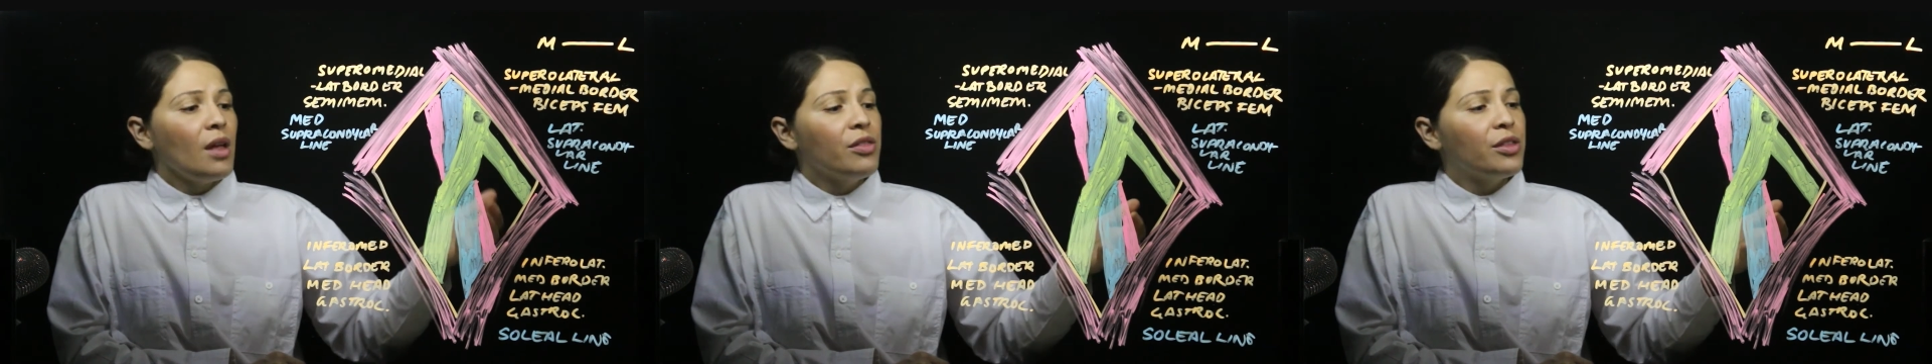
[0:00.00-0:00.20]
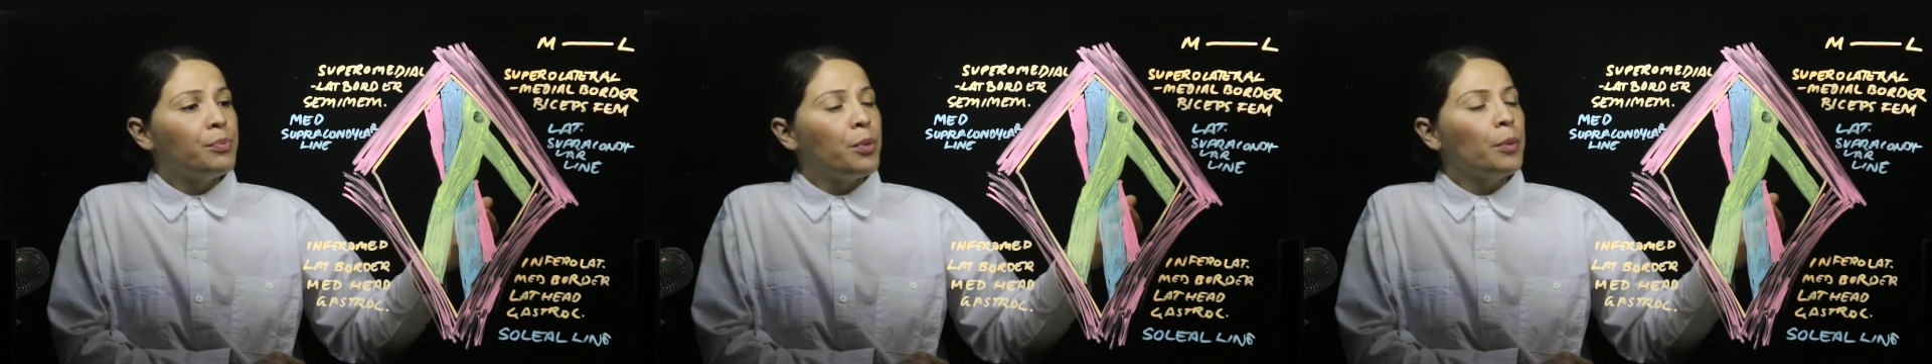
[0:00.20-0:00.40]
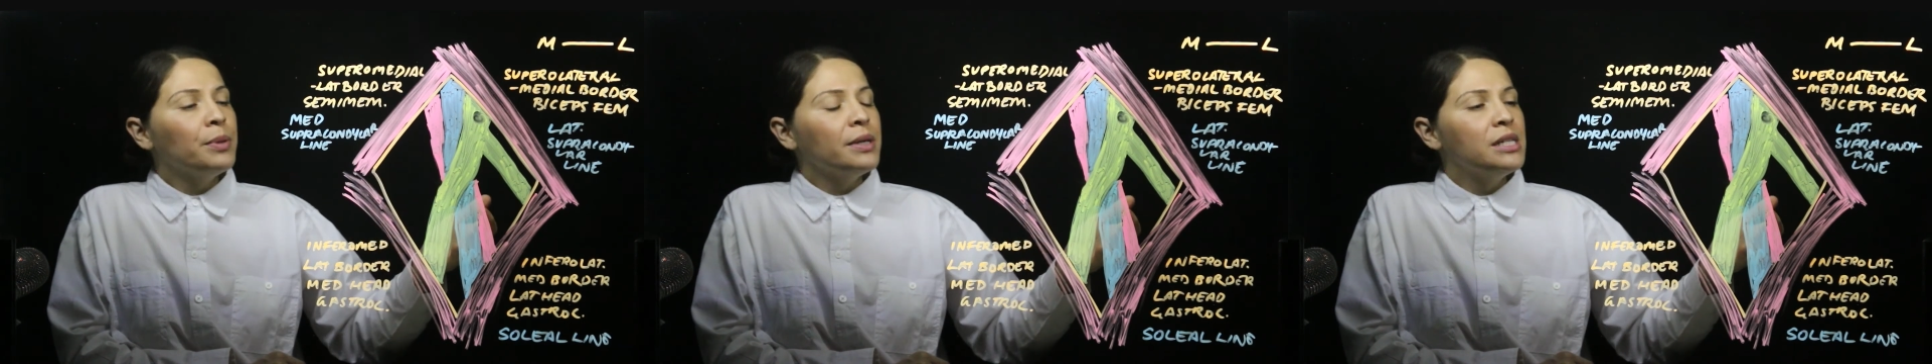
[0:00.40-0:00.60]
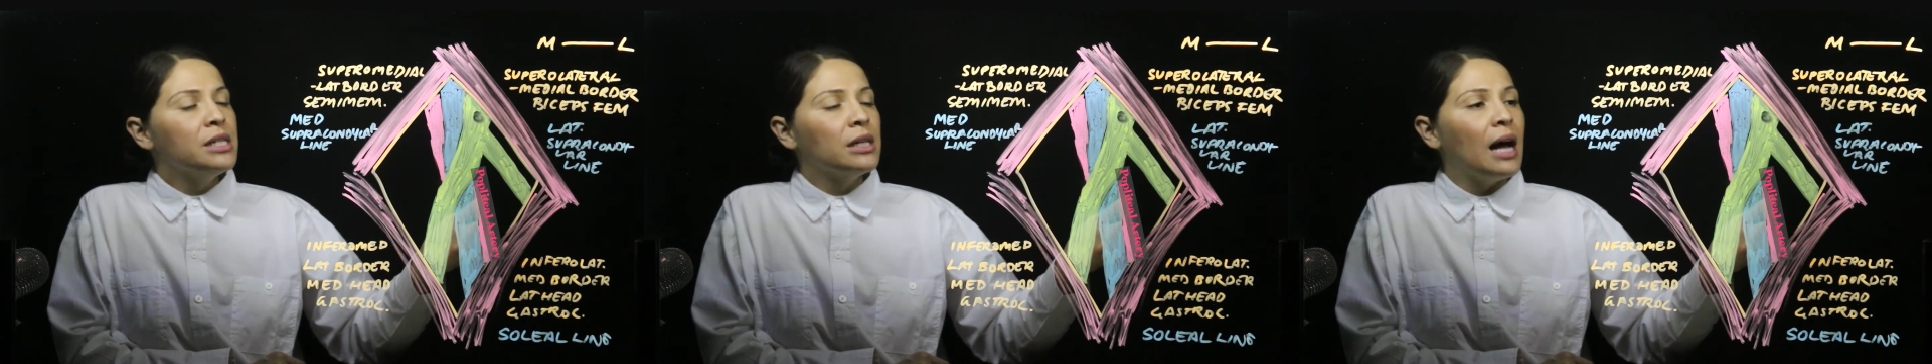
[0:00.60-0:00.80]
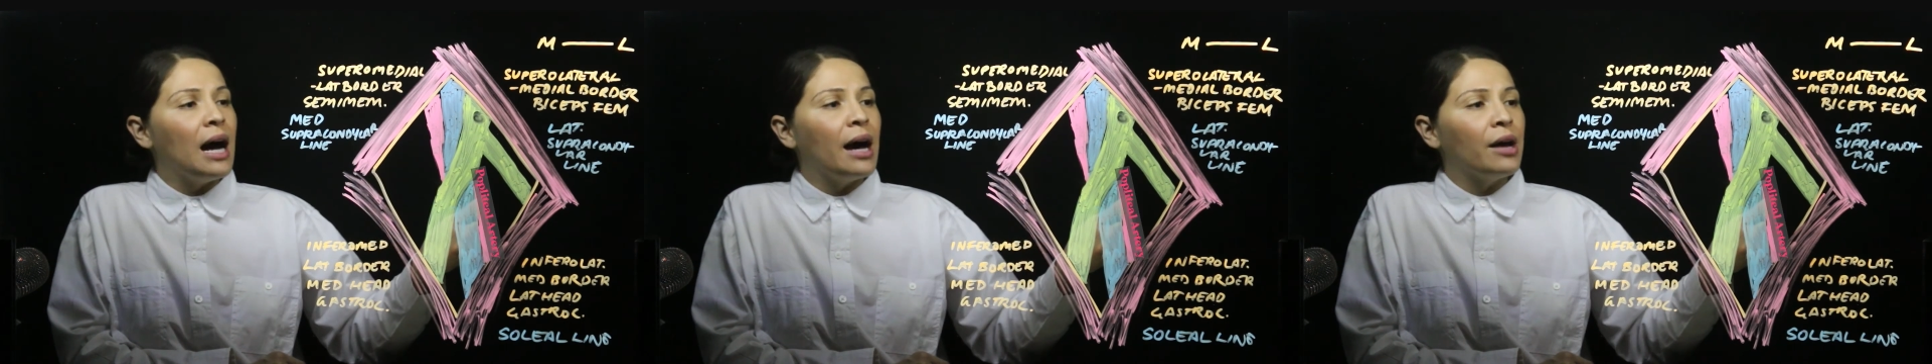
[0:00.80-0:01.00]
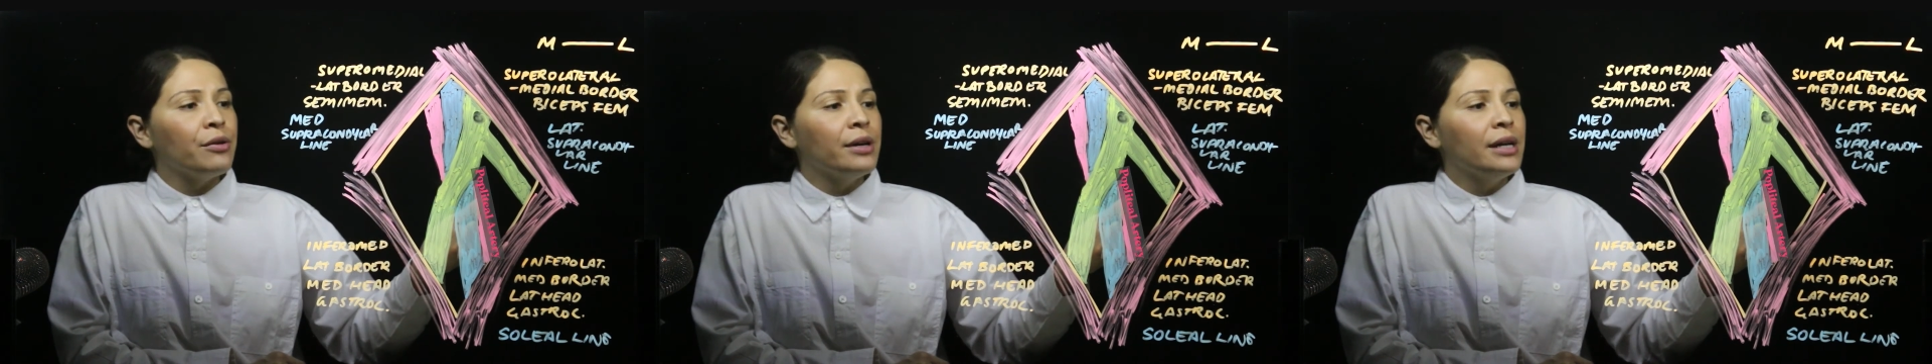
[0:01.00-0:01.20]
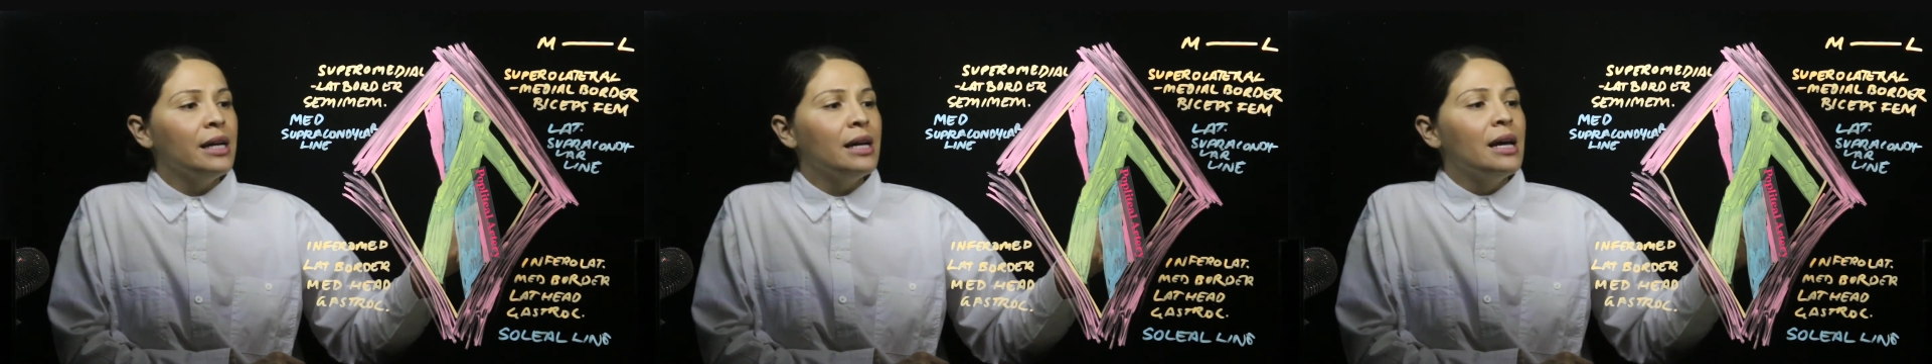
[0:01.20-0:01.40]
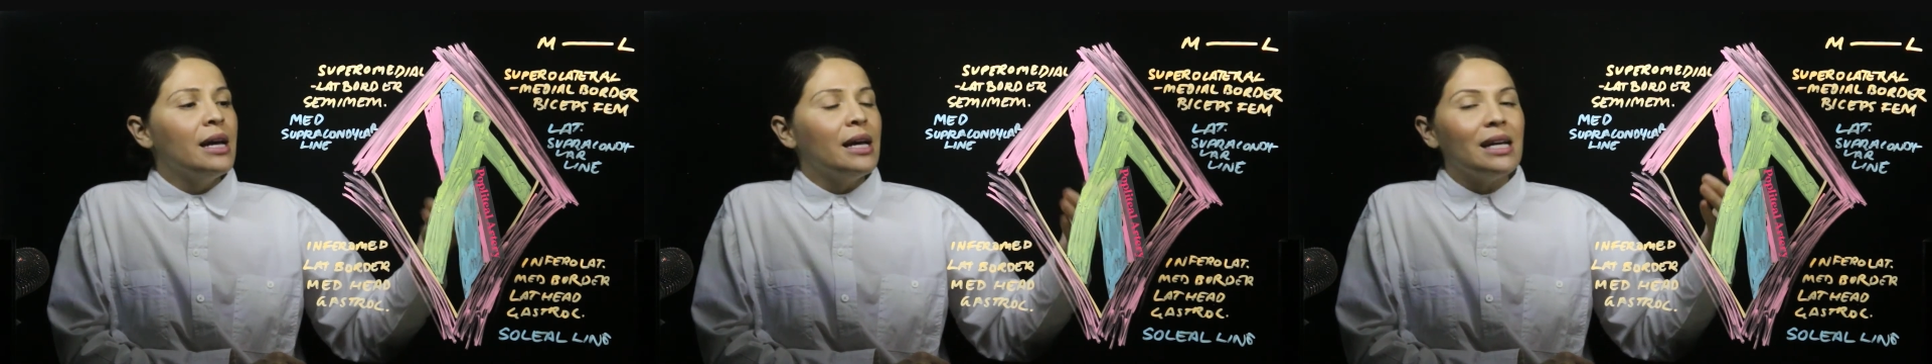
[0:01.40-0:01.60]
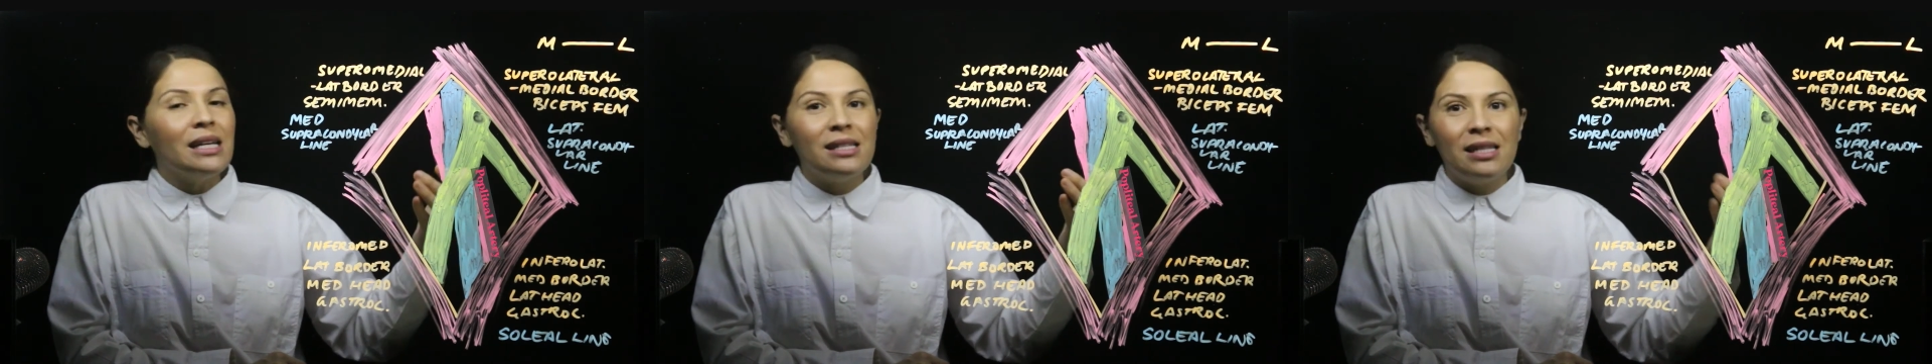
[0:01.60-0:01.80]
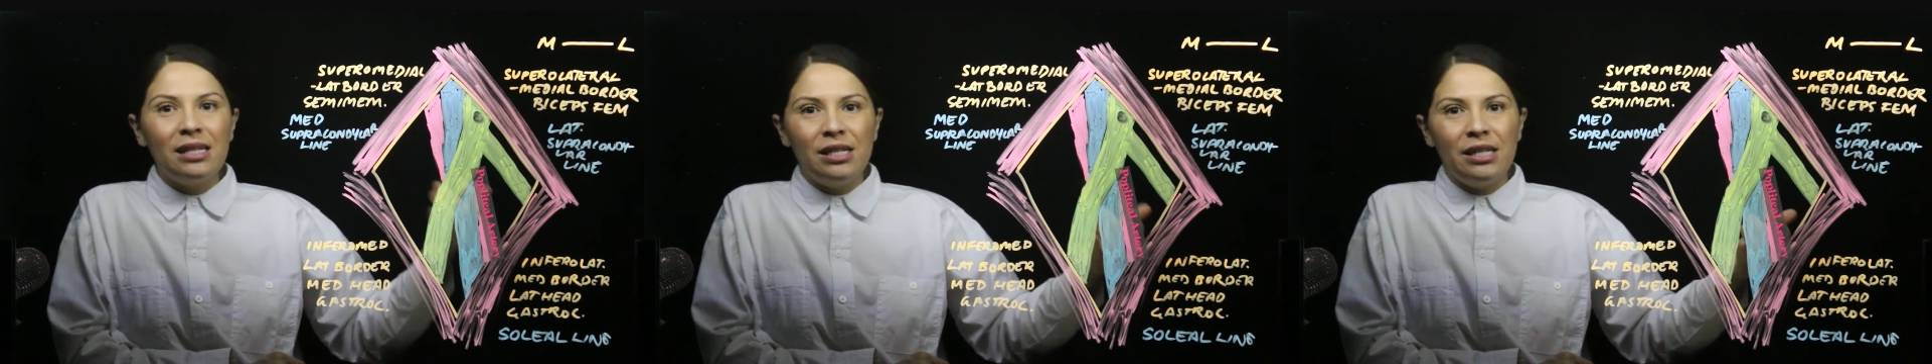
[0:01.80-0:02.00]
The popliteal artery is the